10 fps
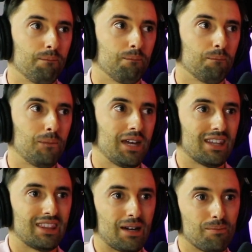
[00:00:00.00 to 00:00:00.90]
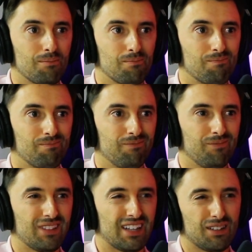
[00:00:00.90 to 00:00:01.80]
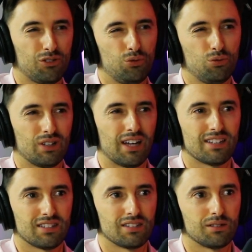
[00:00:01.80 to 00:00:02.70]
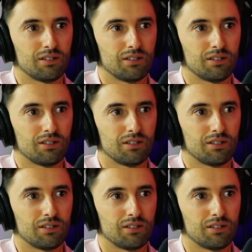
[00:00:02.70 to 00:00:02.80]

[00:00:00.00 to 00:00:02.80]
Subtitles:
make them do less